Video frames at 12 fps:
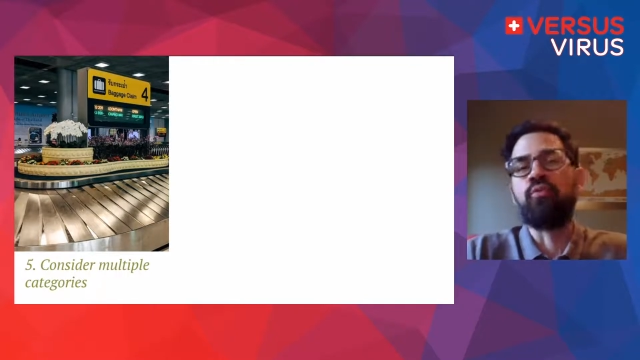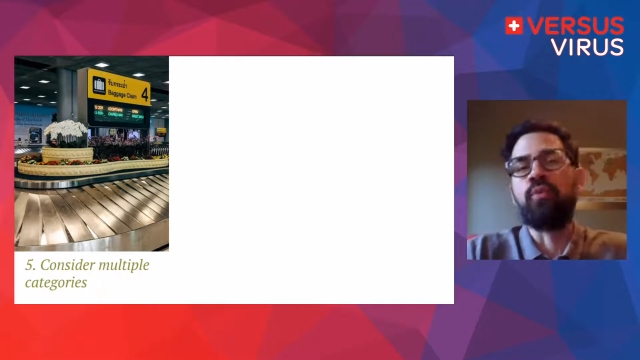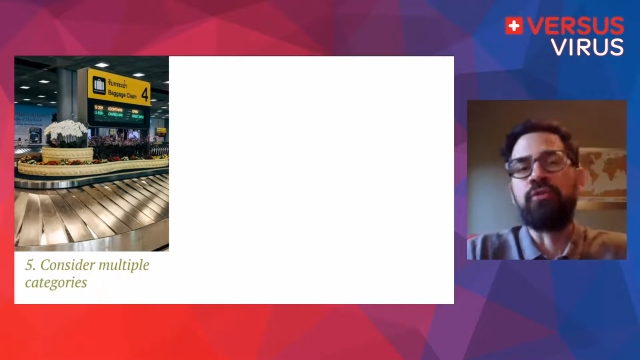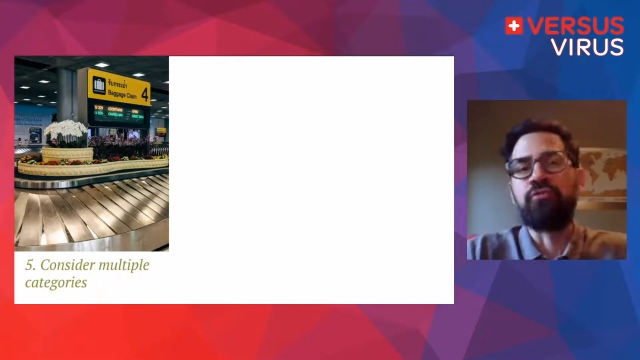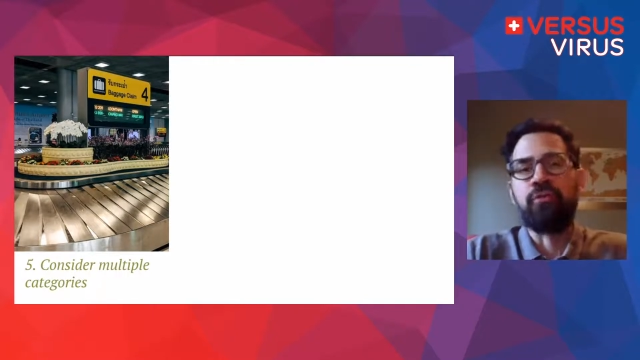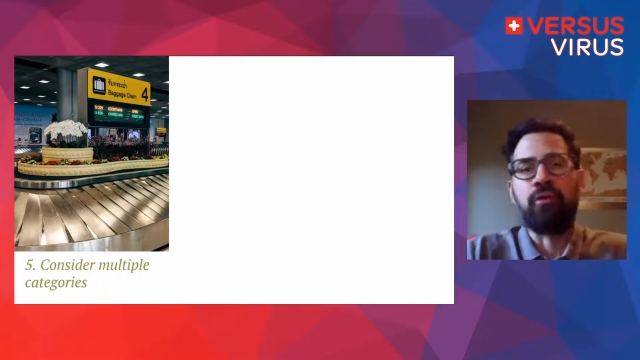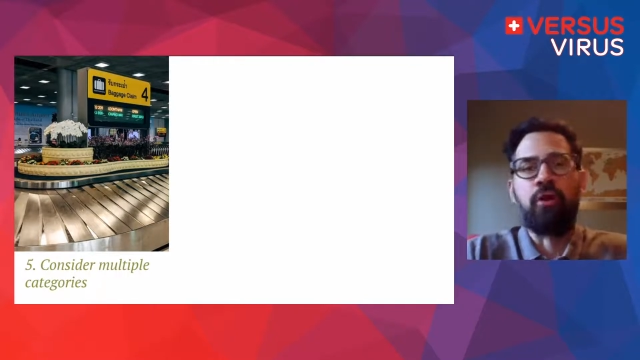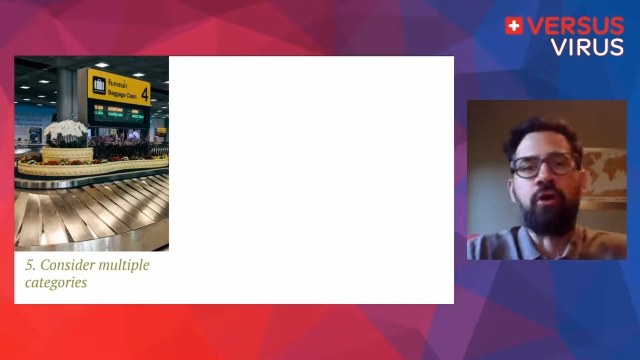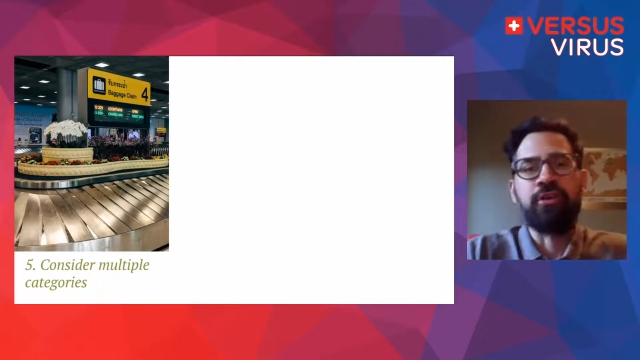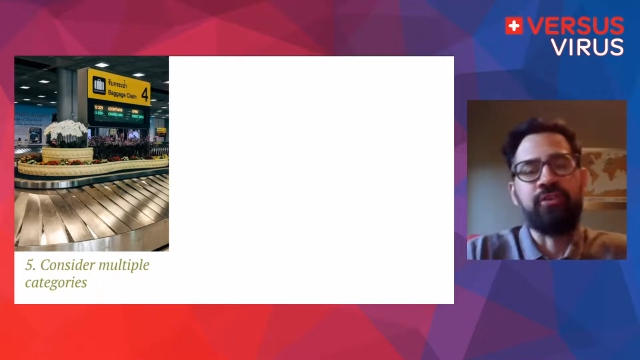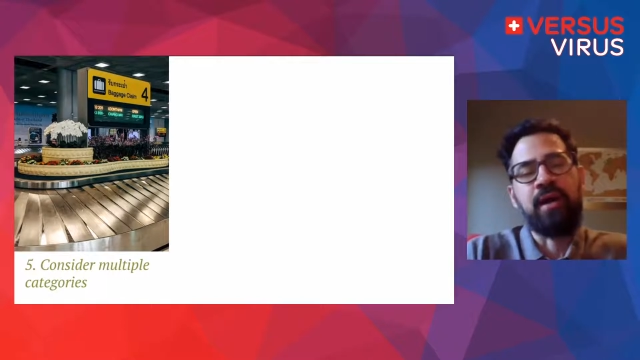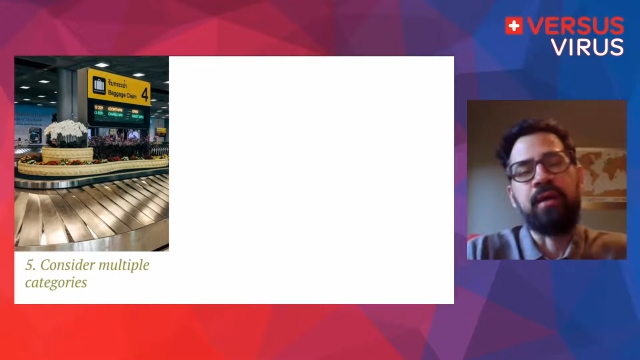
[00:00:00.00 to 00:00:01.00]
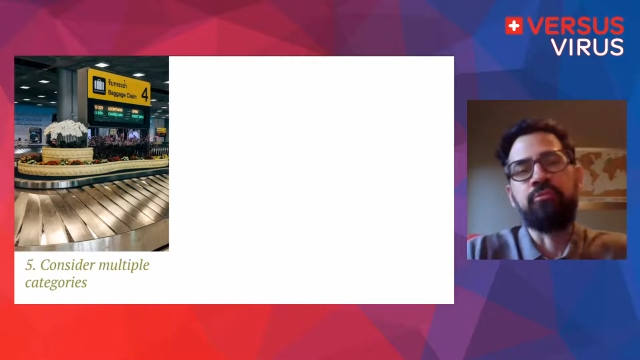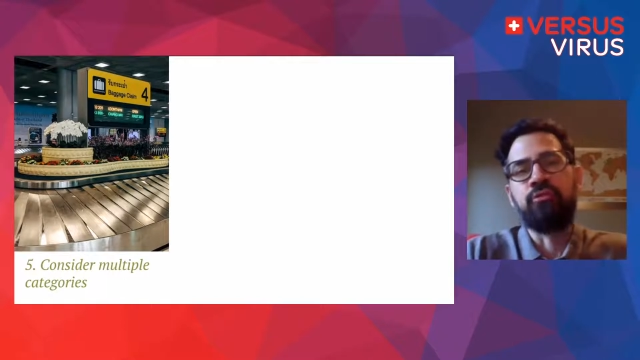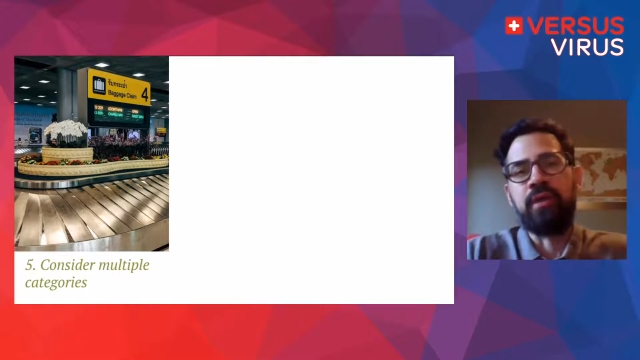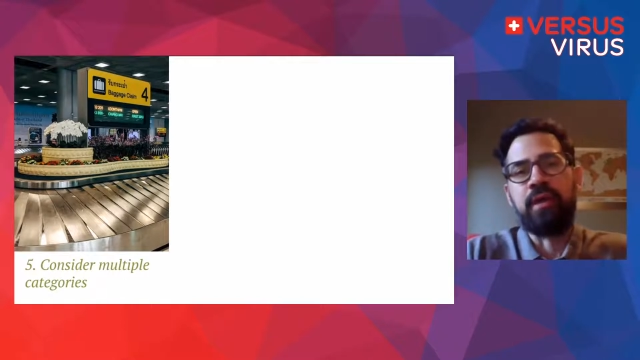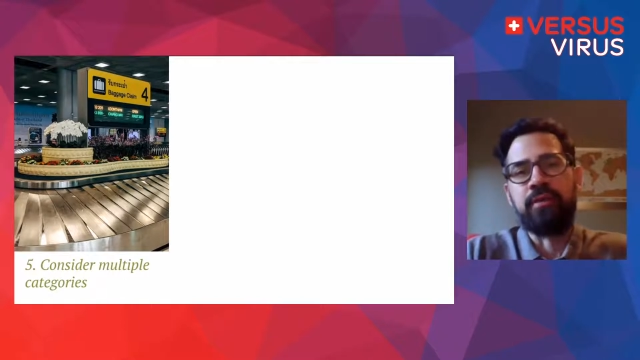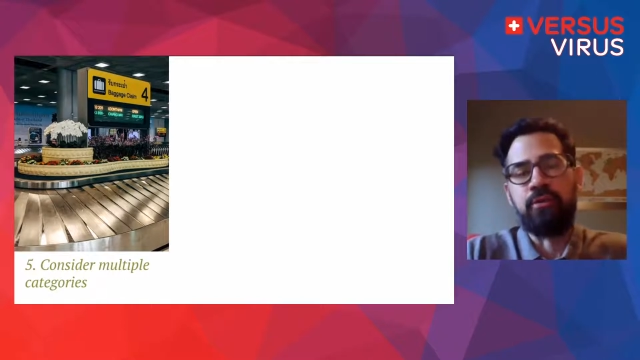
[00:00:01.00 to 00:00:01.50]
to wait for a long time
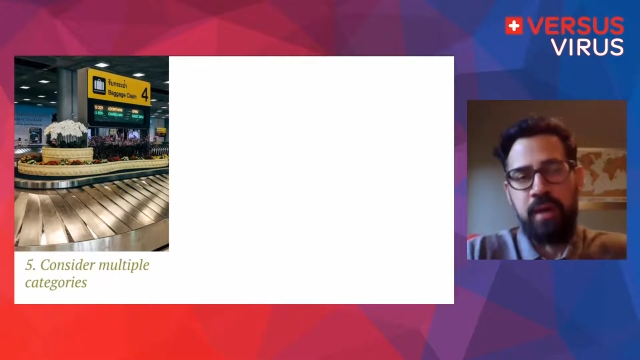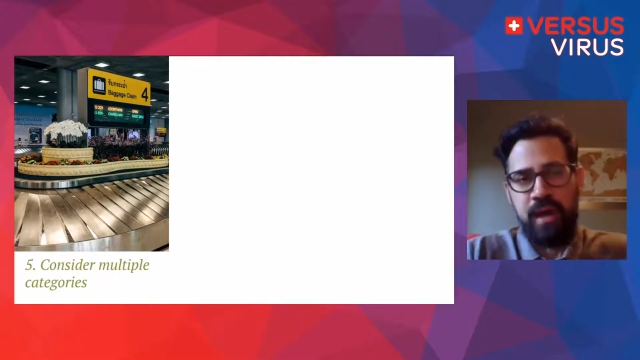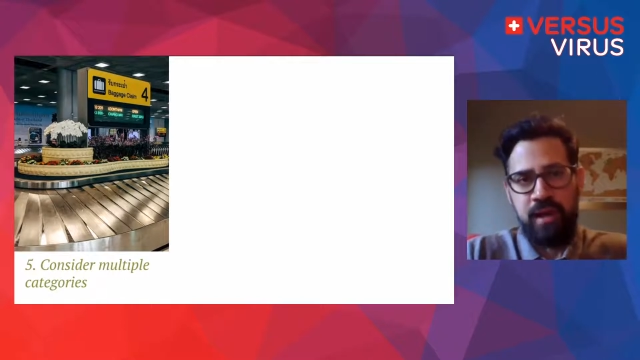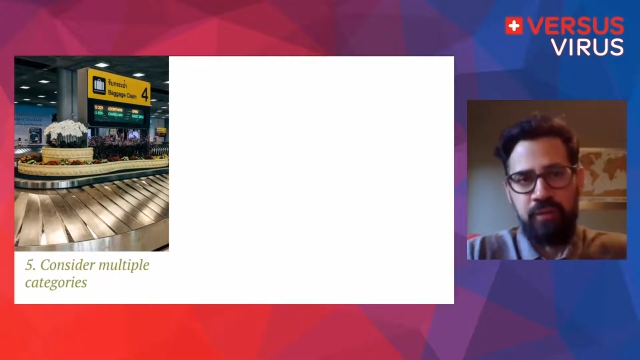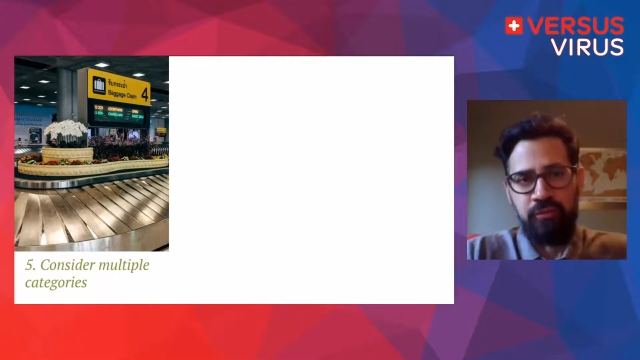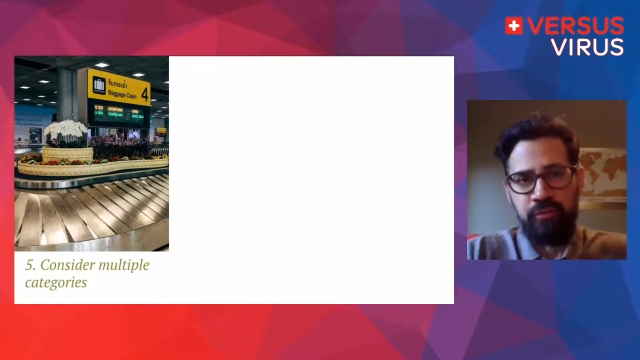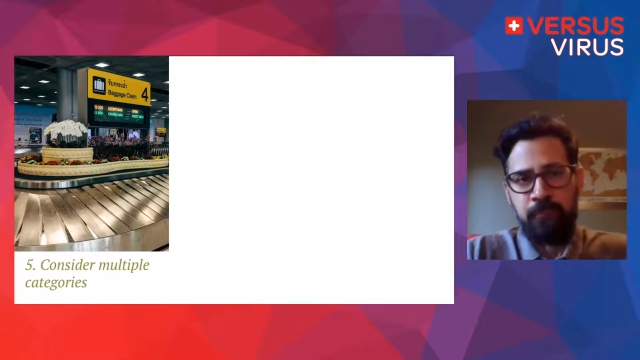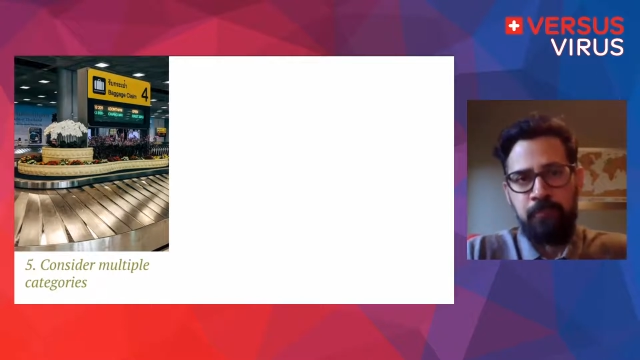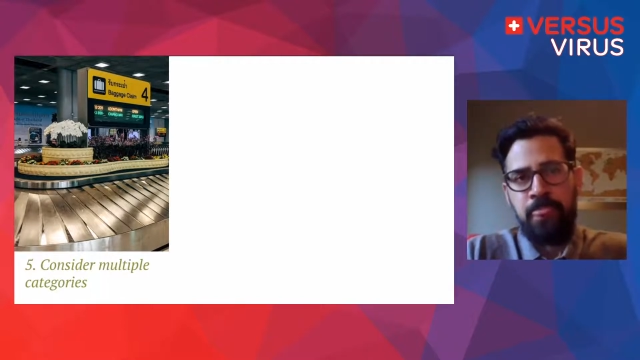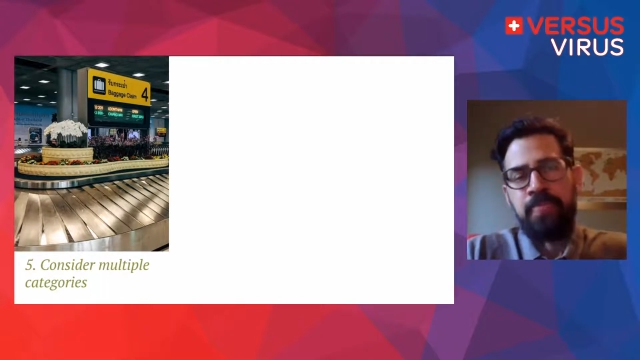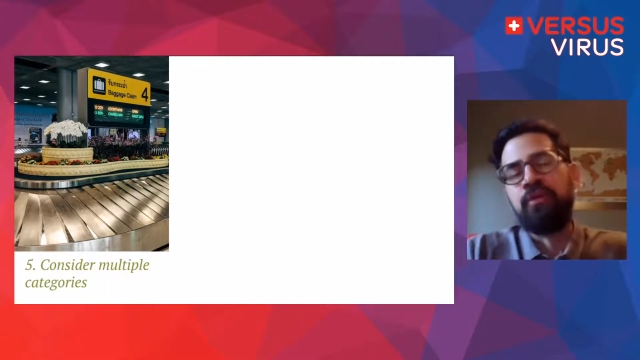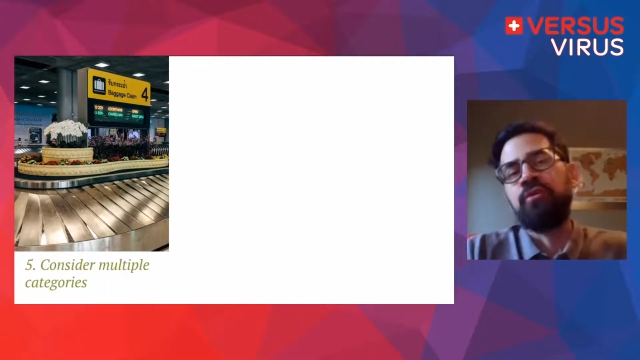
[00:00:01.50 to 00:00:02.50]
to get their bags.